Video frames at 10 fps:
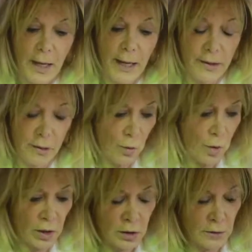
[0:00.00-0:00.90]
and
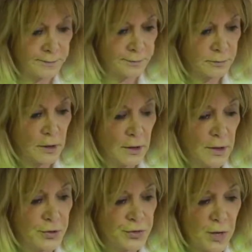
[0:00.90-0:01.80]
welcome
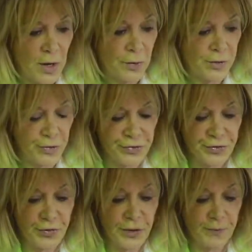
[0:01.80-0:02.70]
to our
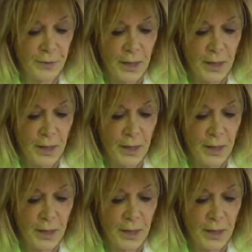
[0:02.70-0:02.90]
nursery.